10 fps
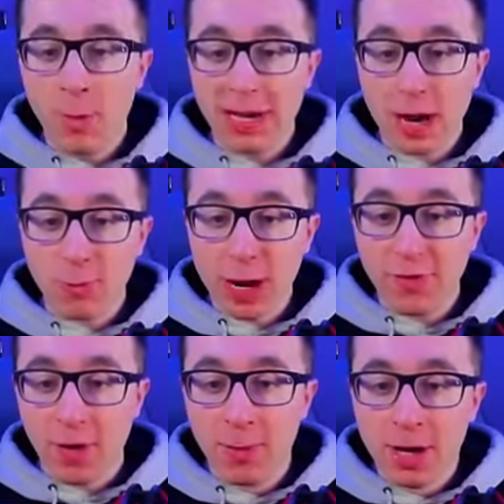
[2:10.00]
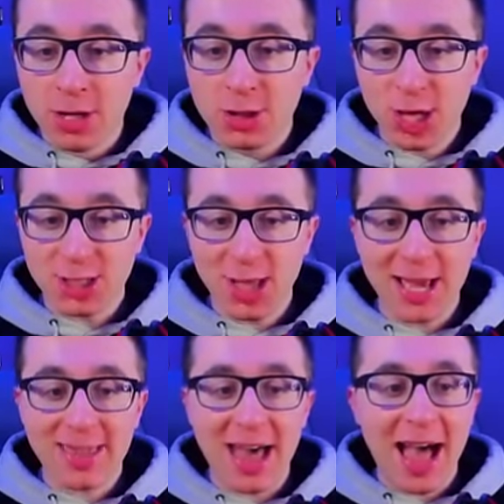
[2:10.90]
we got rid of him just
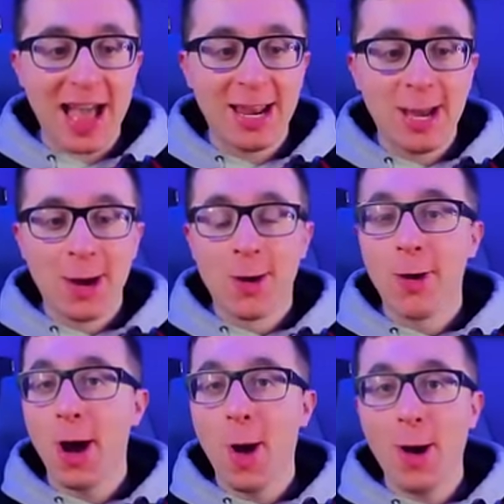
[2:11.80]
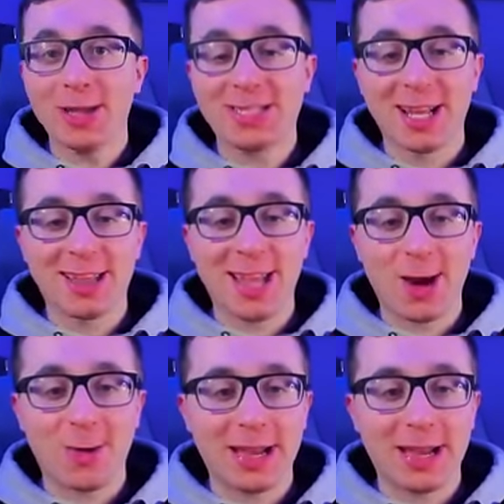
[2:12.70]
like that. Austin Theory